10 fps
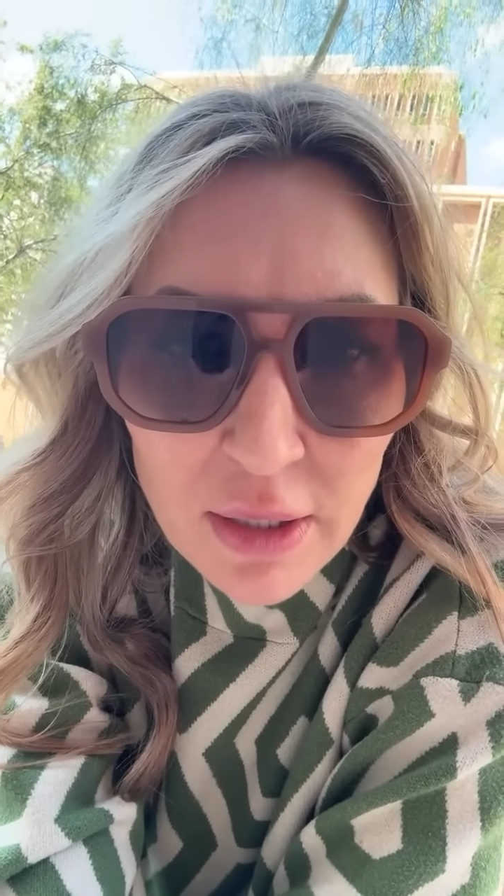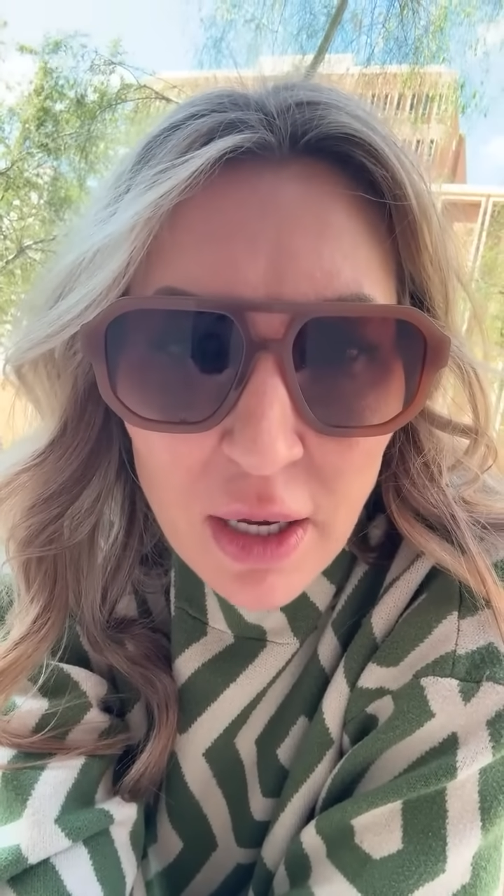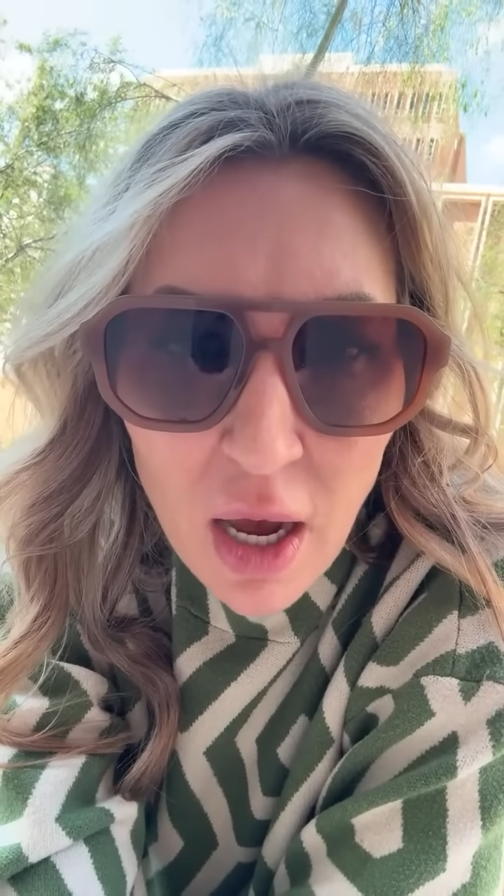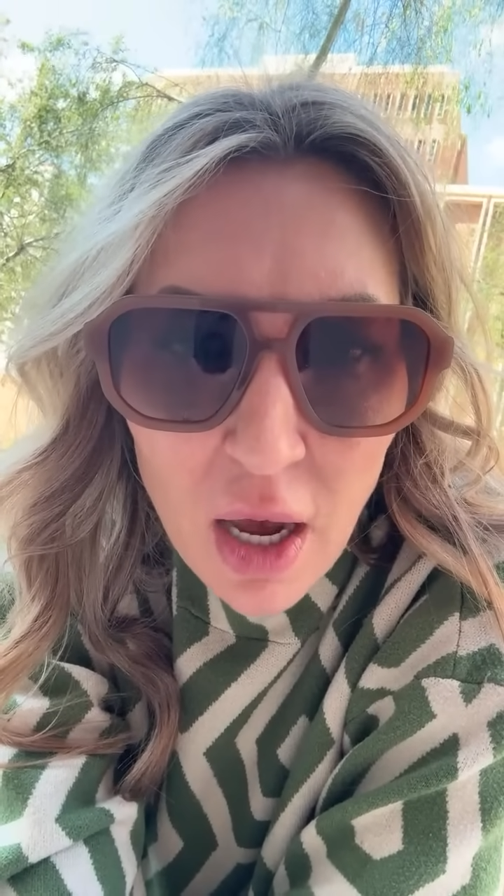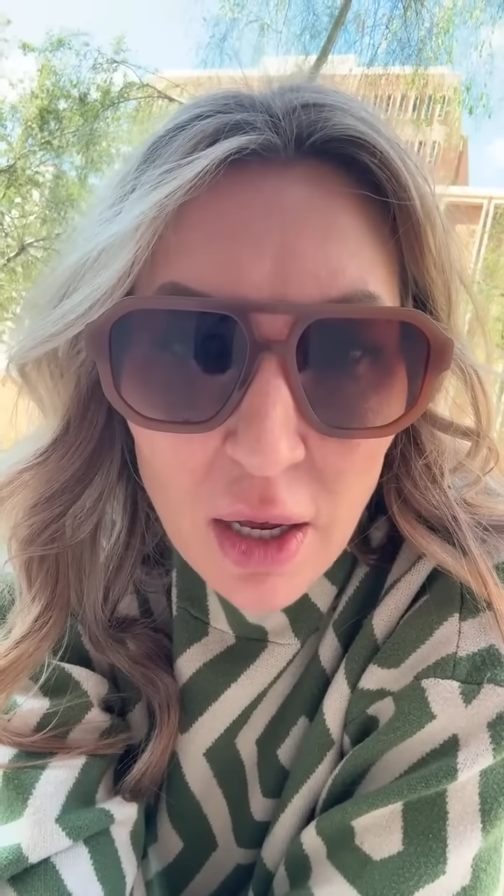
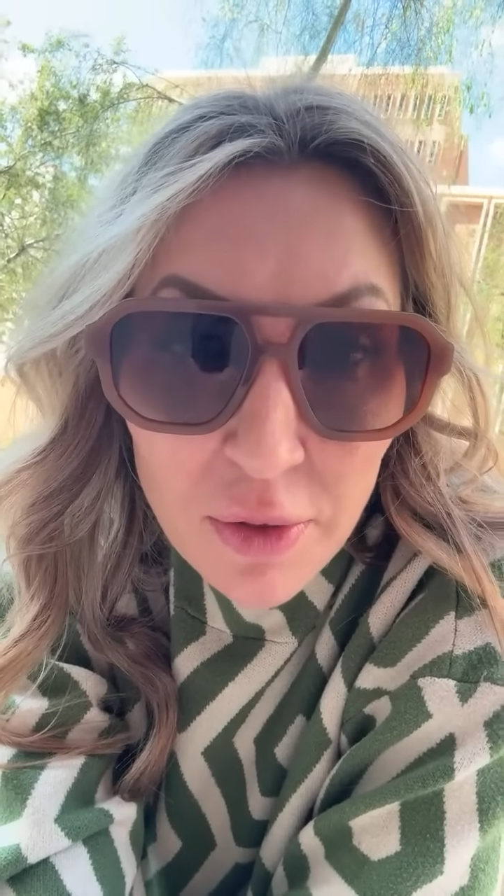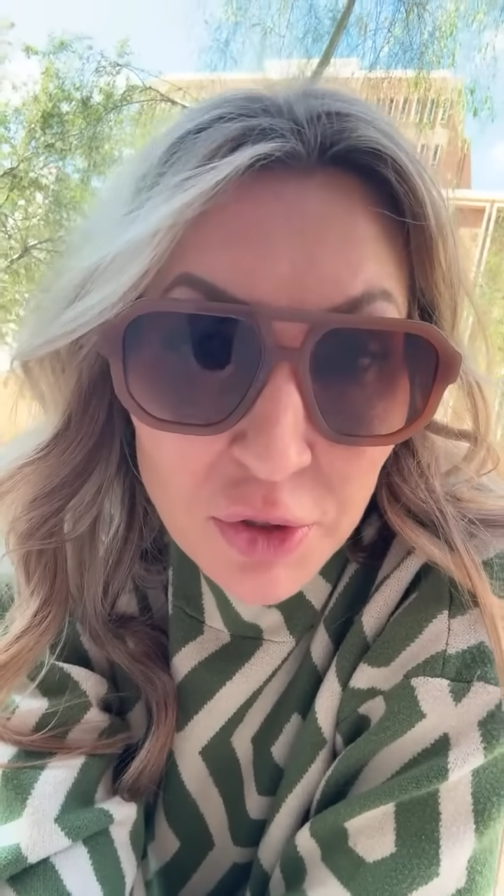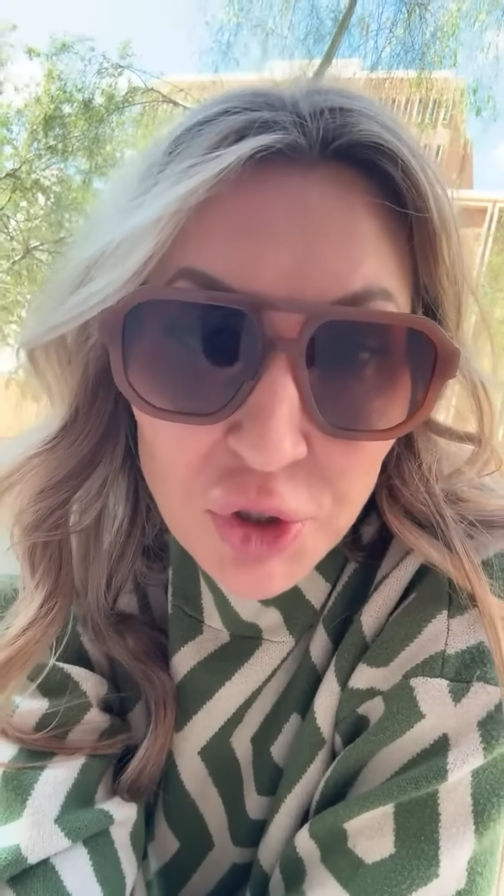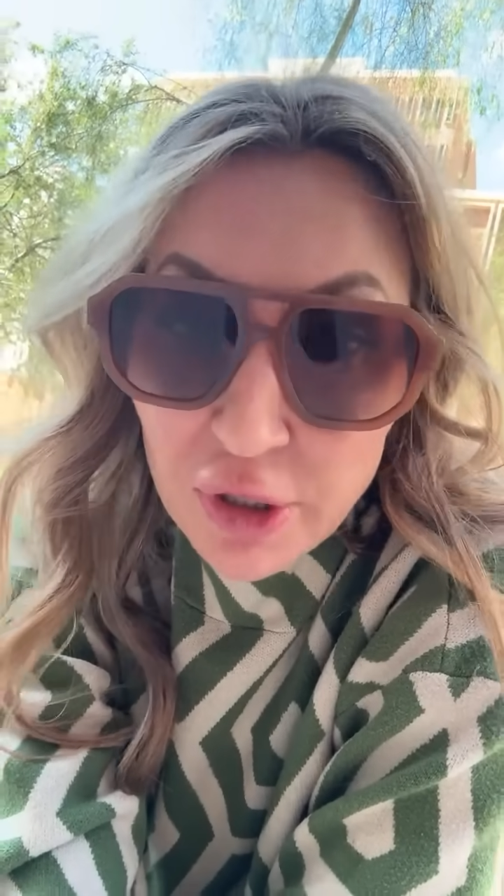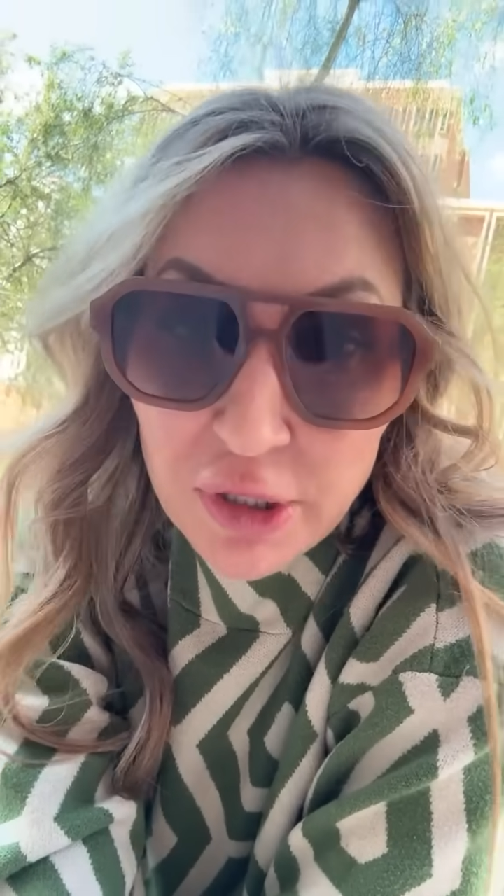the
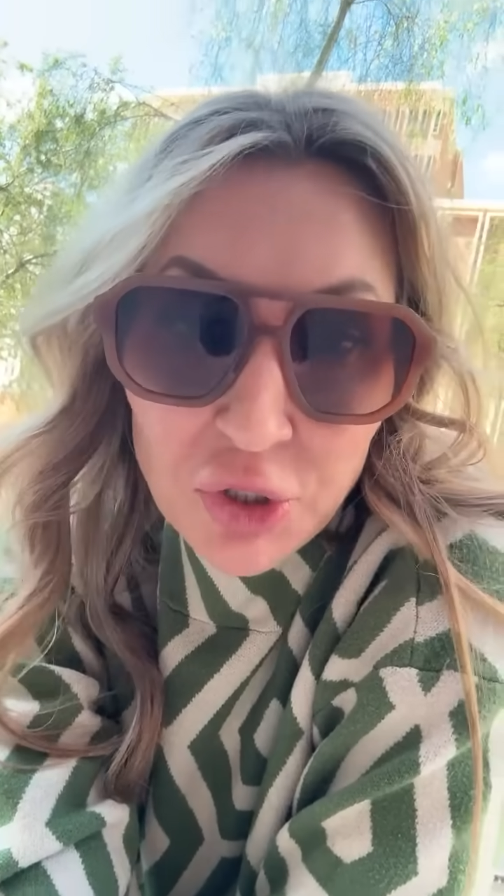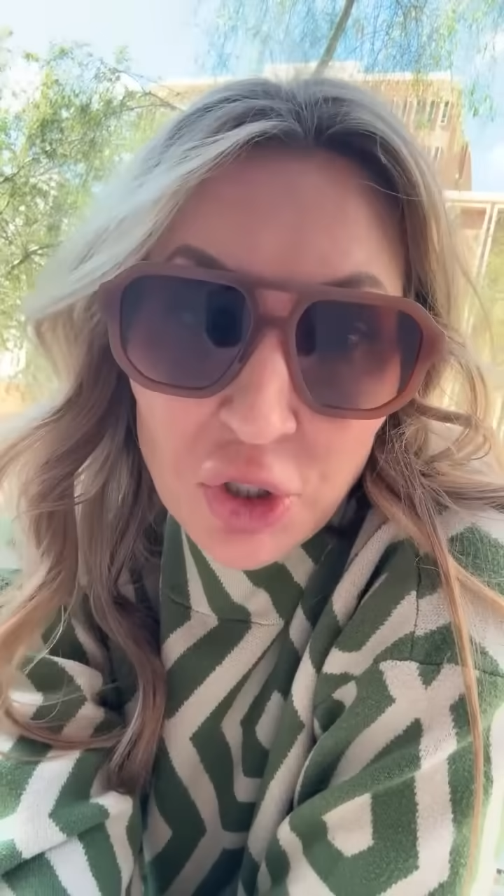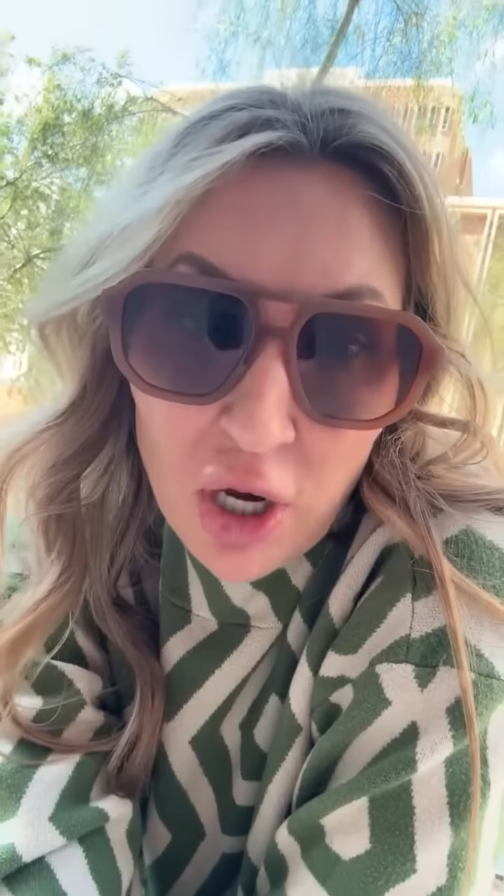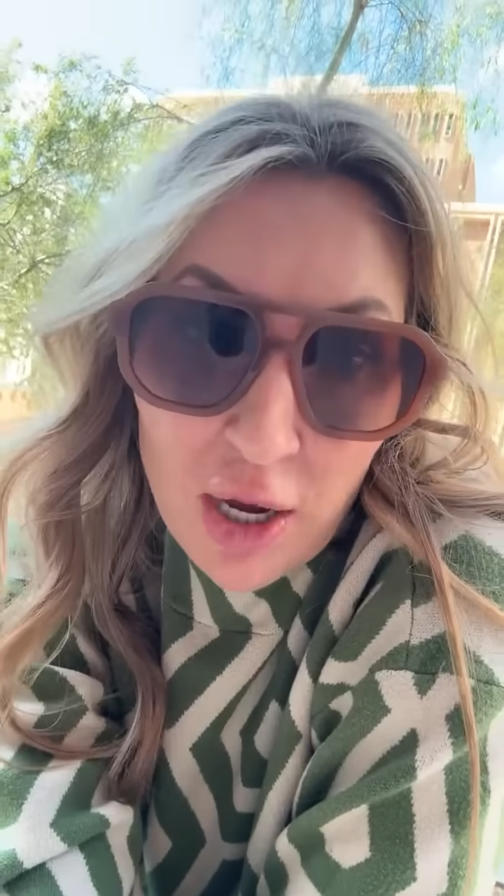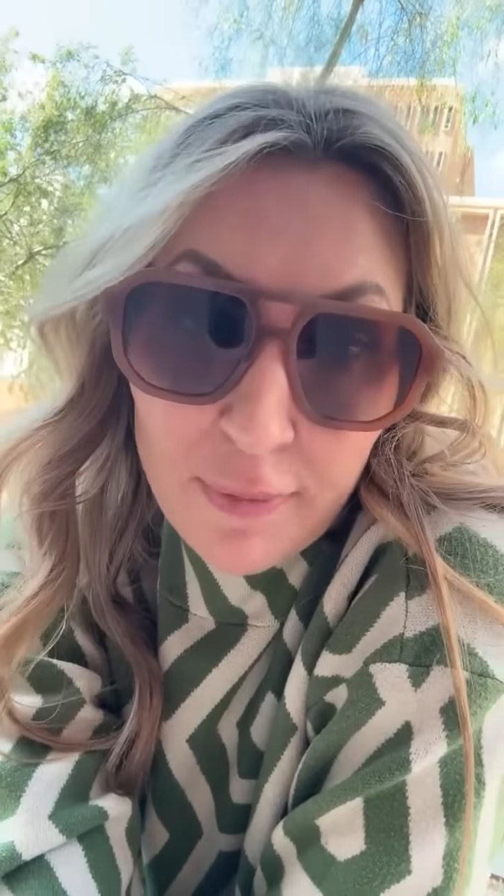jury's
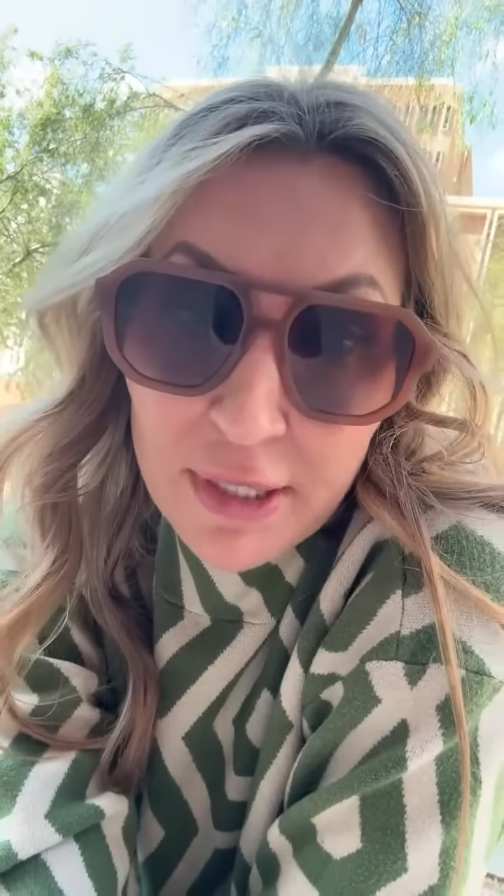job